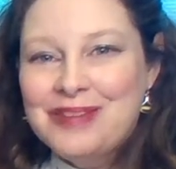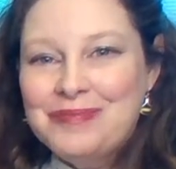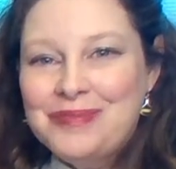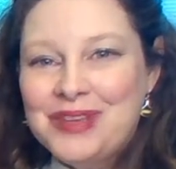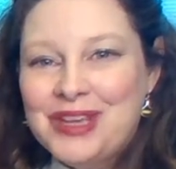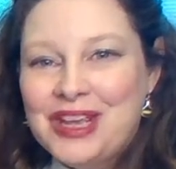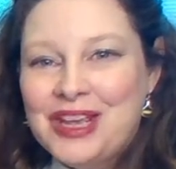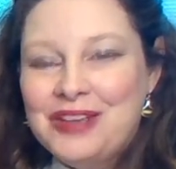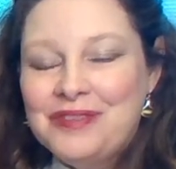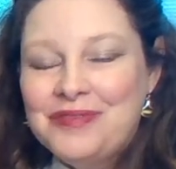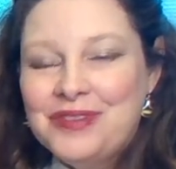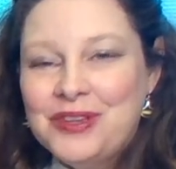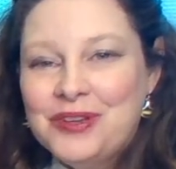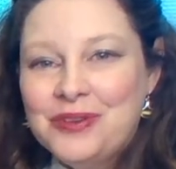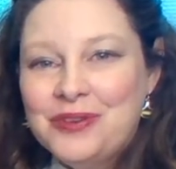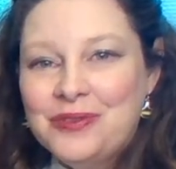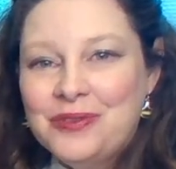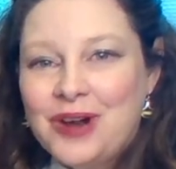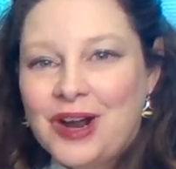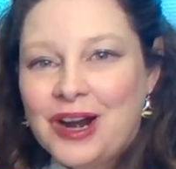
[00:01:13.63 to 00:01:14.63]
If
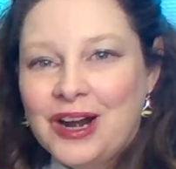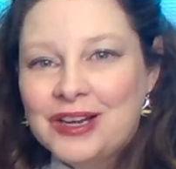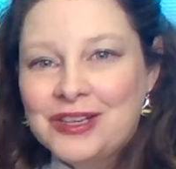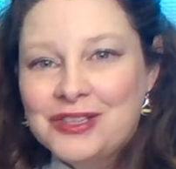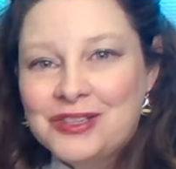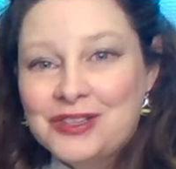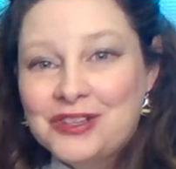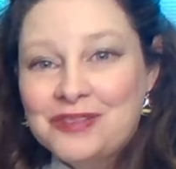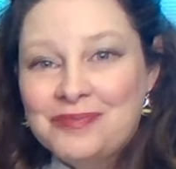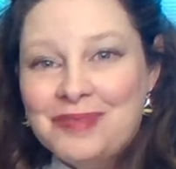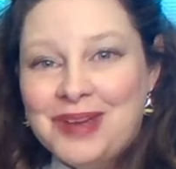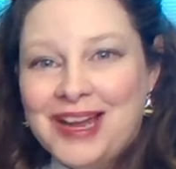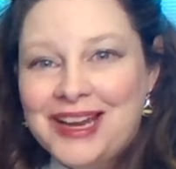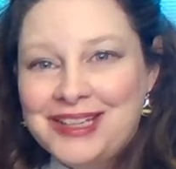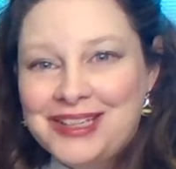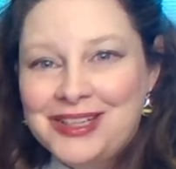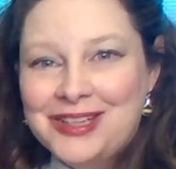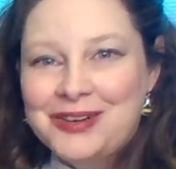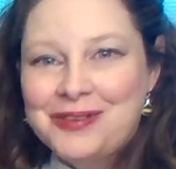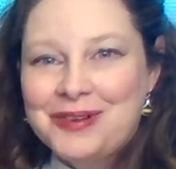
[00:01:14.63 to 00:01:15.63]
you are a student of mine,
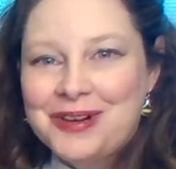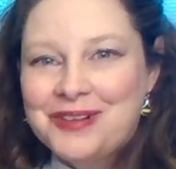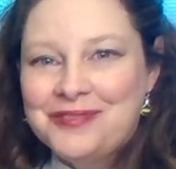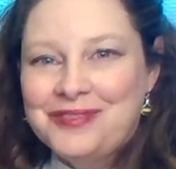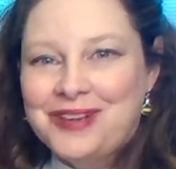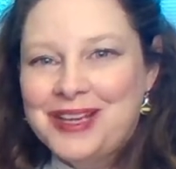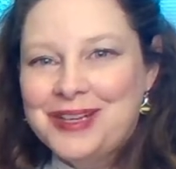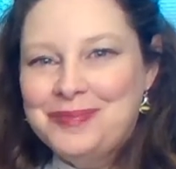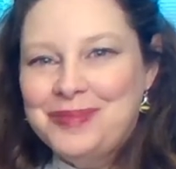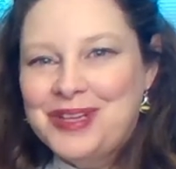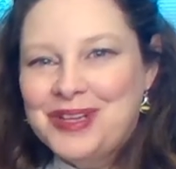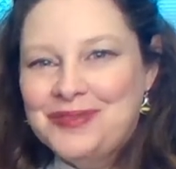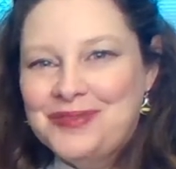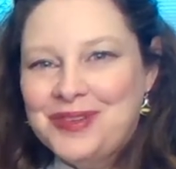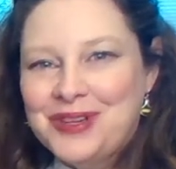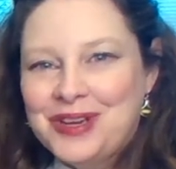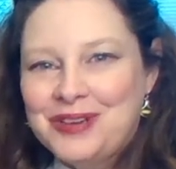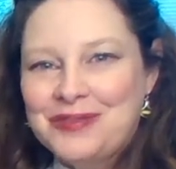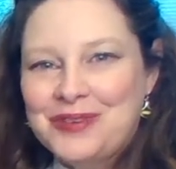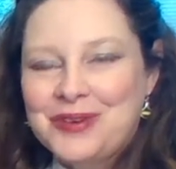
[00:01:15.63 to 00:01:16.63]
you know where to find me if you
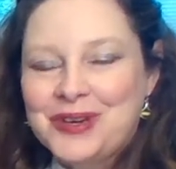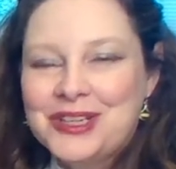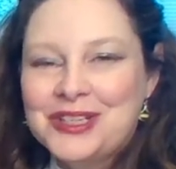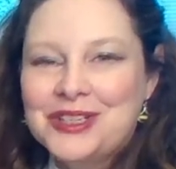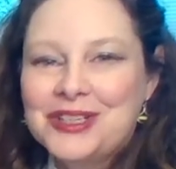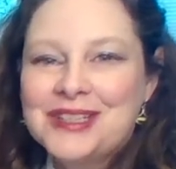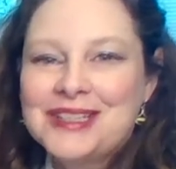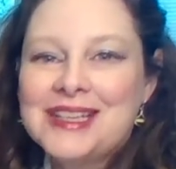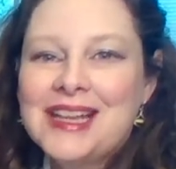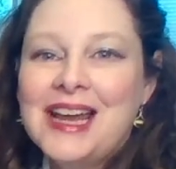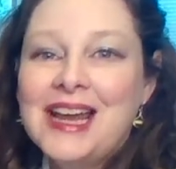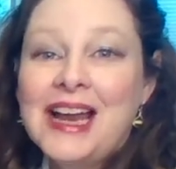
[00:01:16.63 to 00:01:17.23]
have questions.